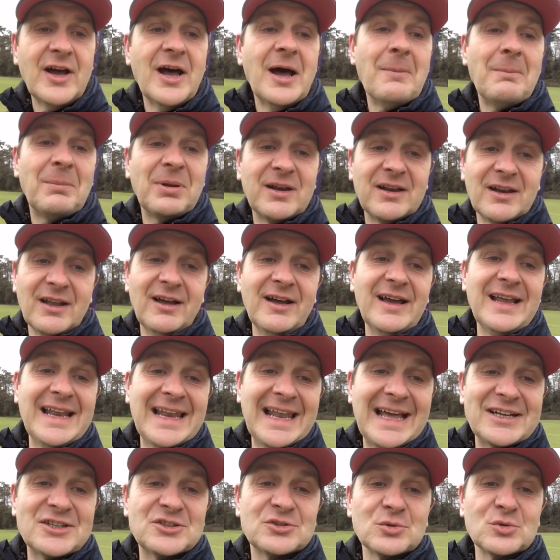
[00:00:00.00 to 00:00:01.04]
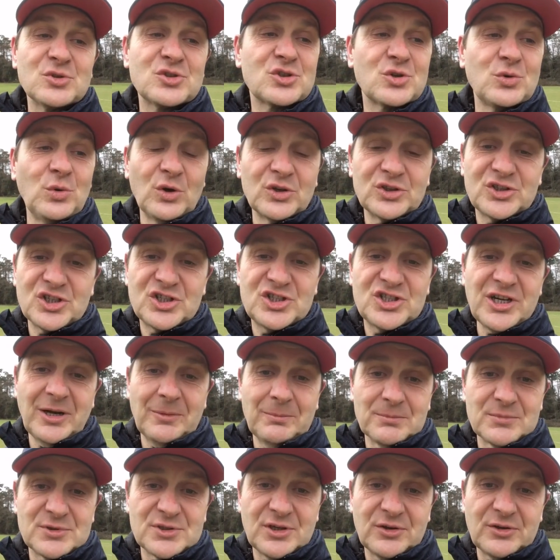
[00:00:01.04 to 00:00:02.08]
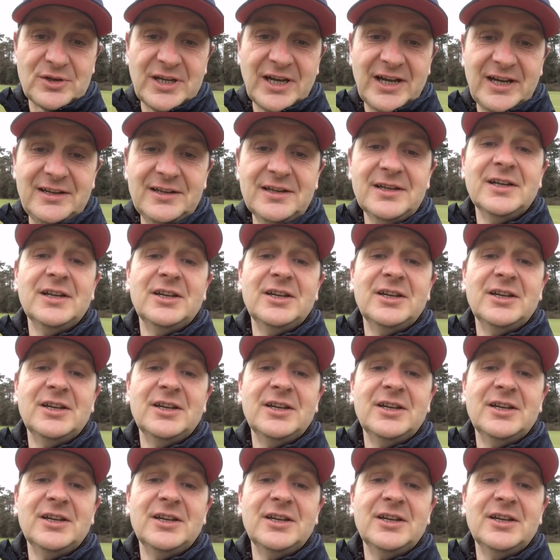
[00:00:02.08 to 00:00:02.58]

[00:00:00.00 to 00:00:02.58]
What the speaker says: ply lateral squat jumps, okay?